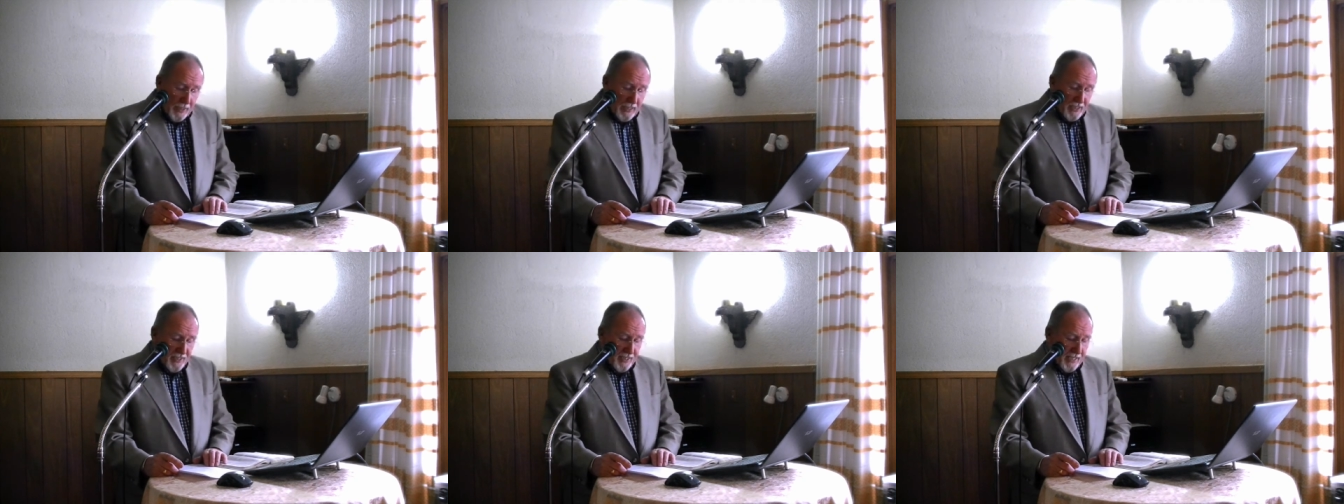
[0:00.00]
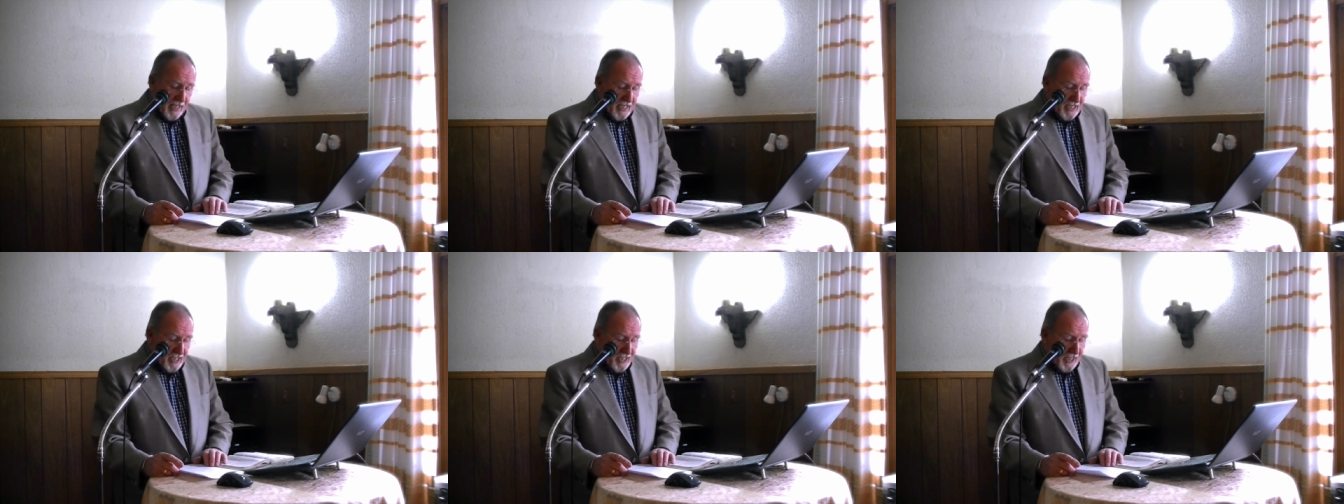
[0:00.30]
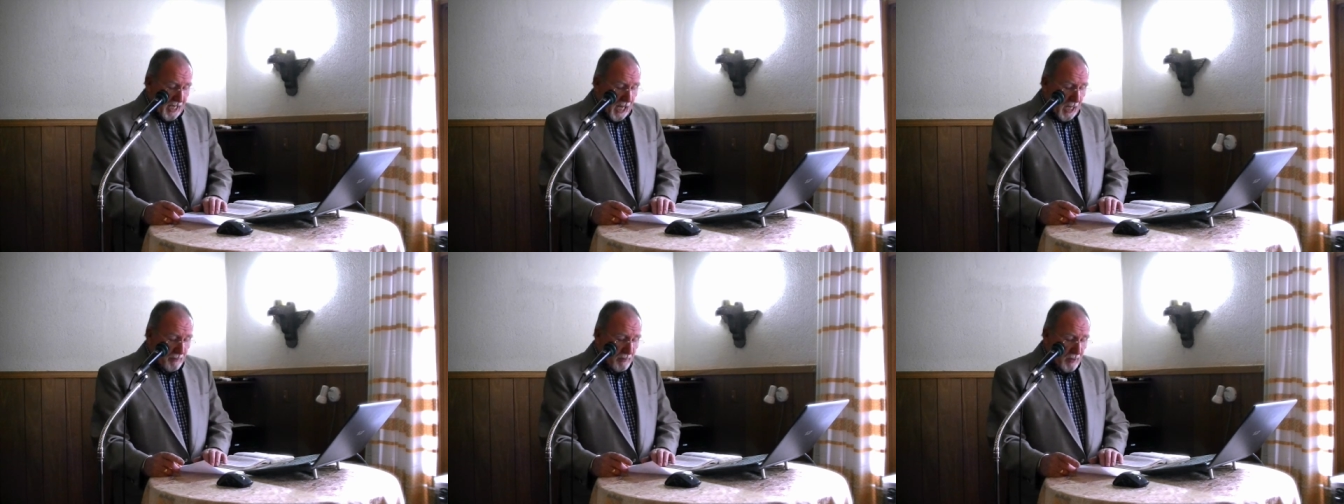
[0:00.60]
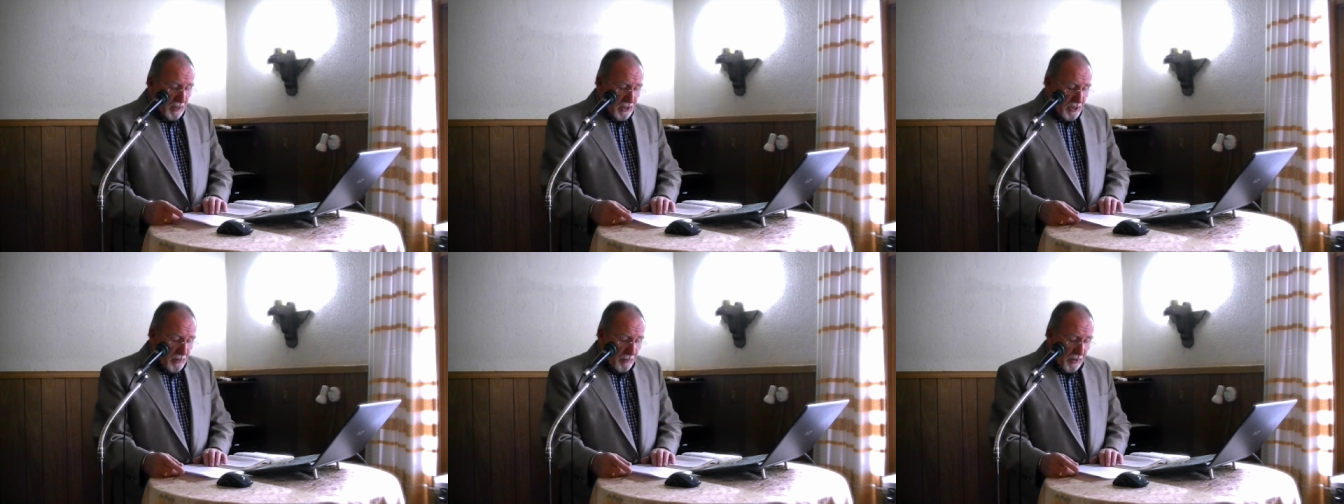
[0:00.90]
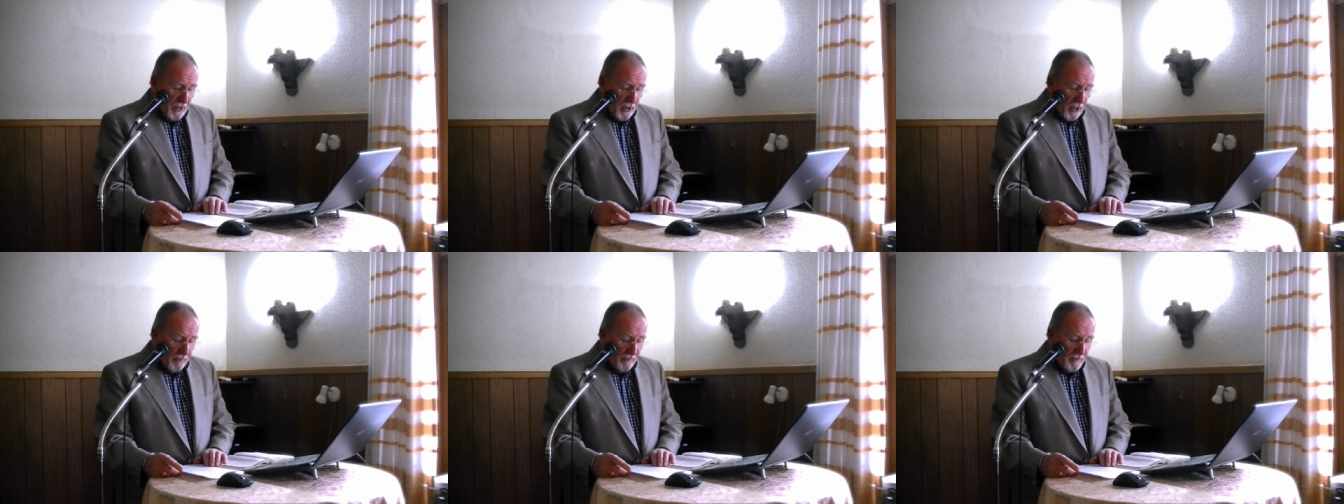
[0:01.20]
means the
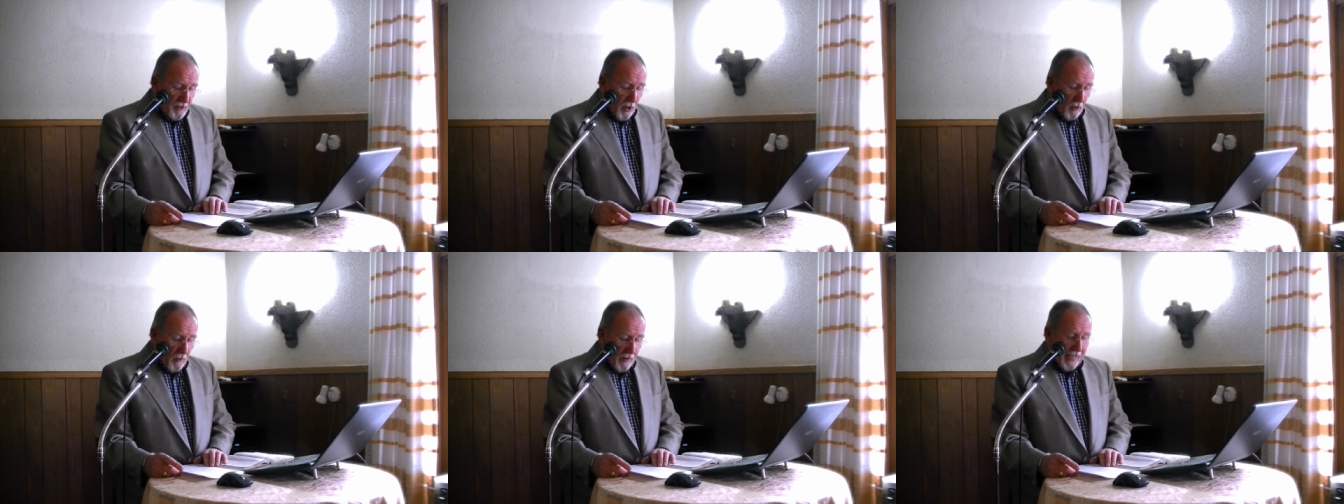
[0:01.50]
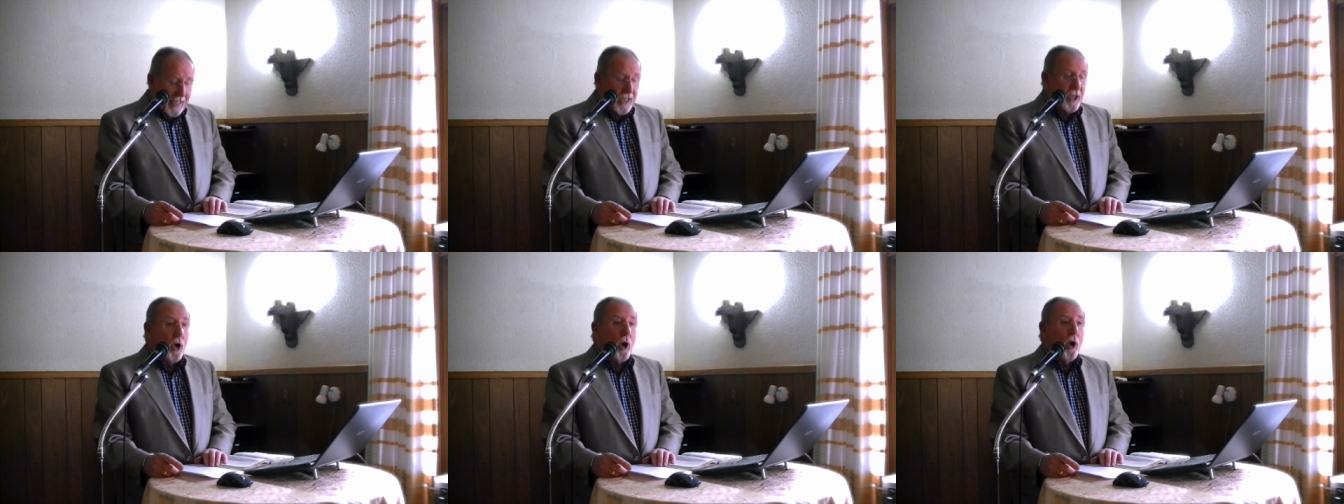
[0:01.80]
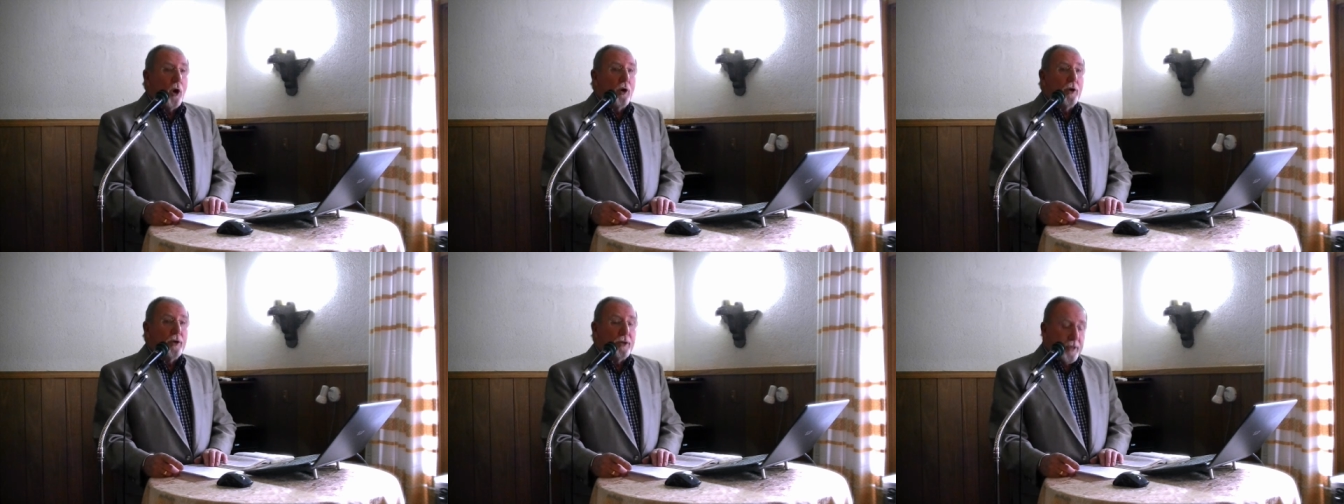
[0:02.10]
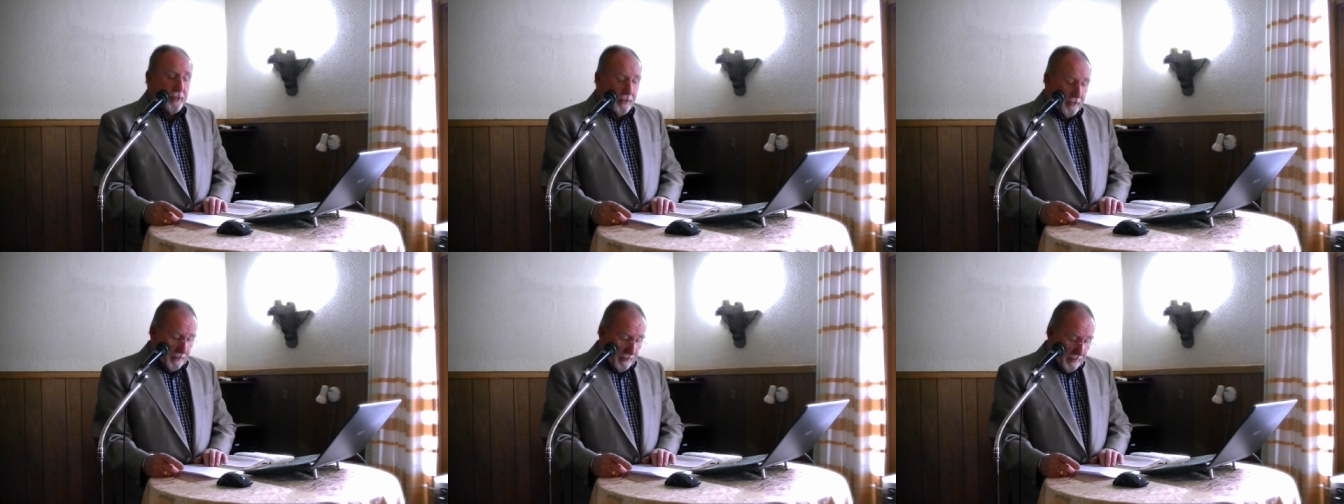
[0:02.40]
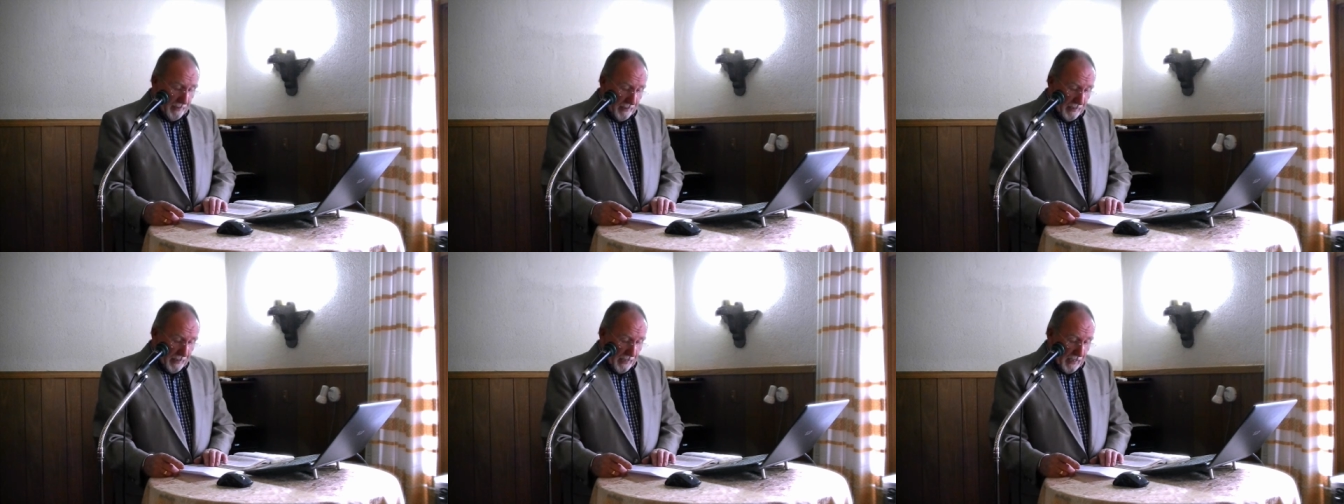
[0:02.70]
establishment of correct order